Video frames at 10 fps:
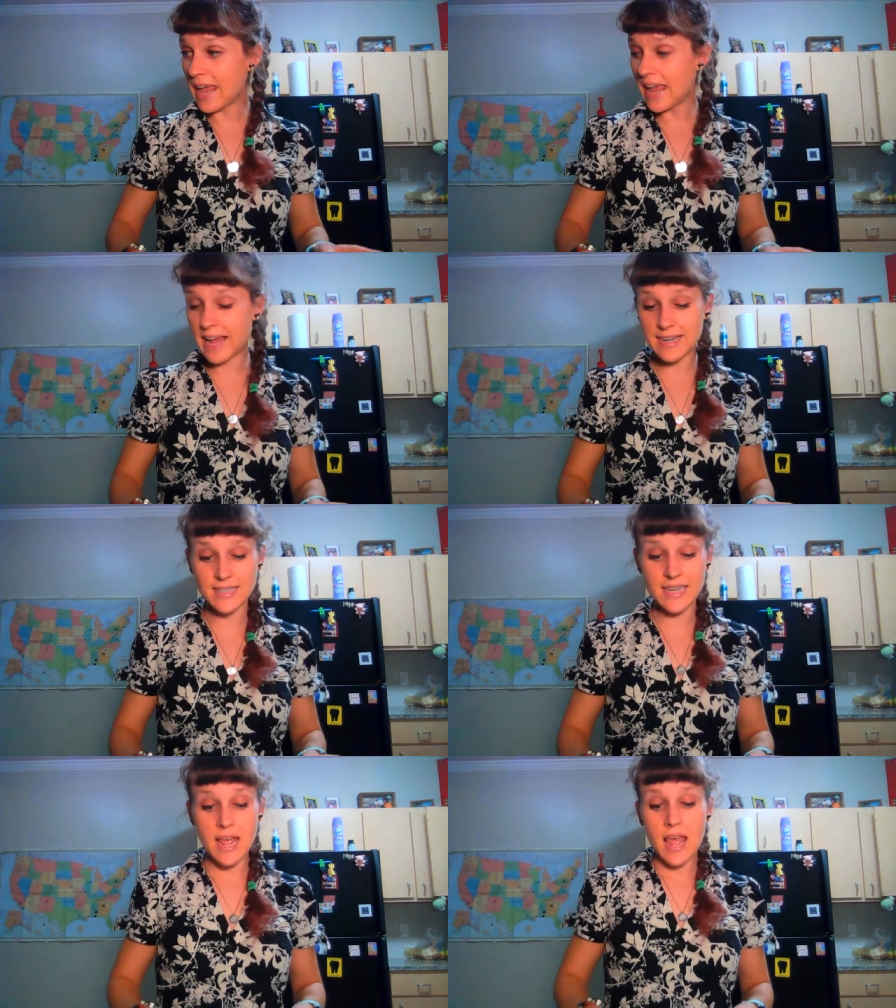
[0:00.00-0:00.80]
and
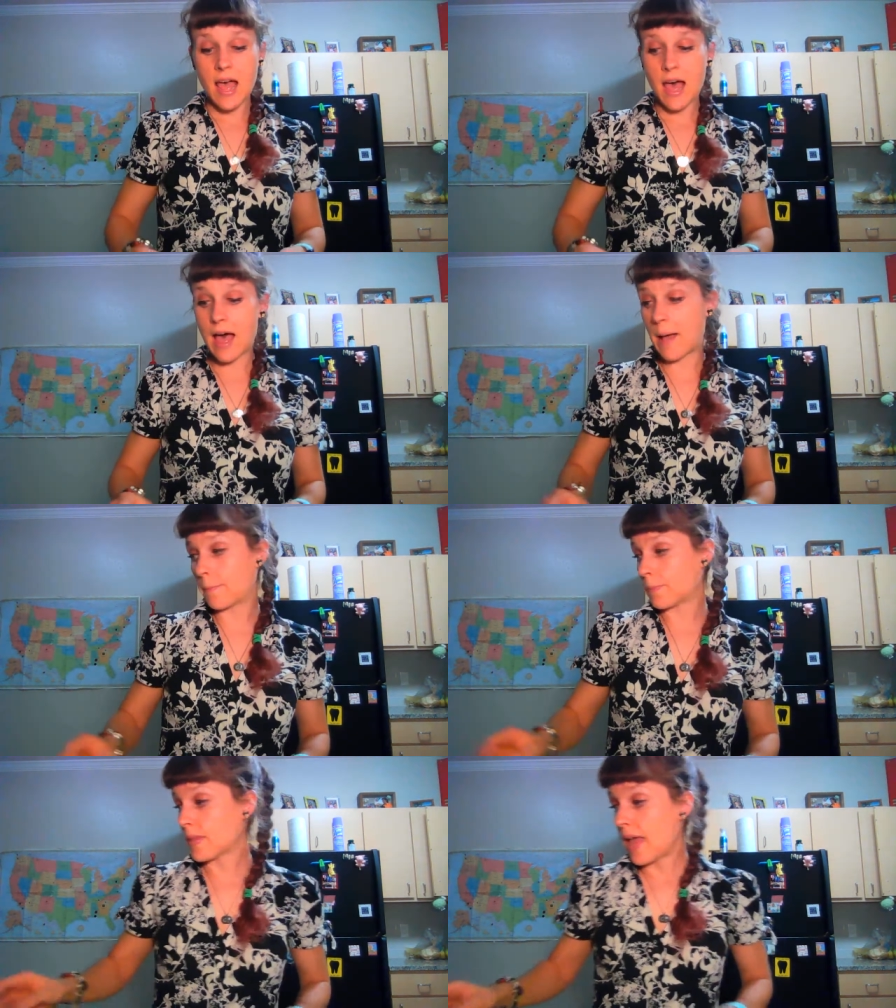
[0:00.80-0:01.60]

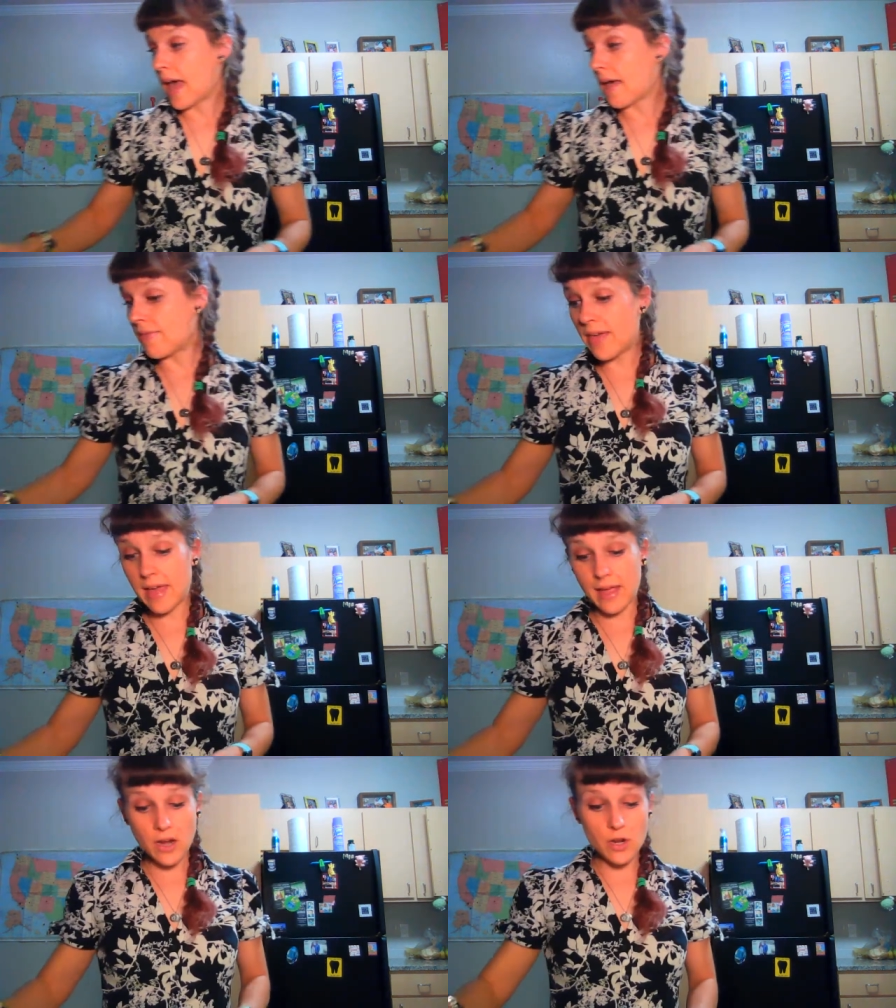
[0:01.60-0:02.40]
um, and
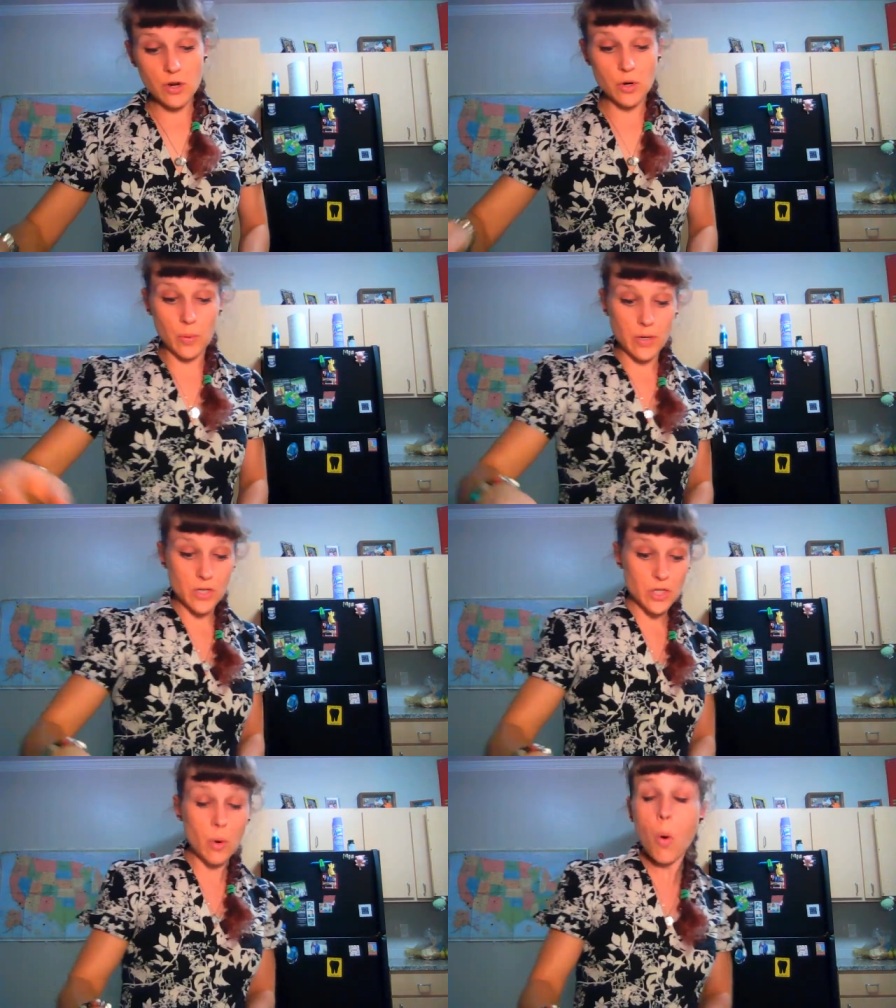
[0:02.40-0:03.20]
then you're going to